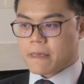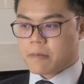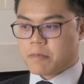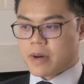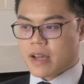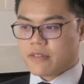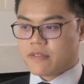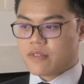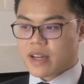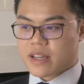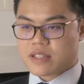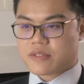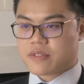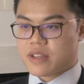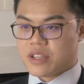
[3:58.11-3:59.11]
my
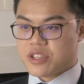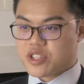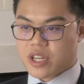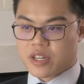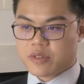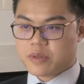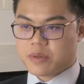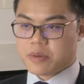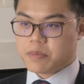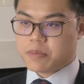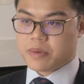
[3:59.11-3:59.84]
advice in general would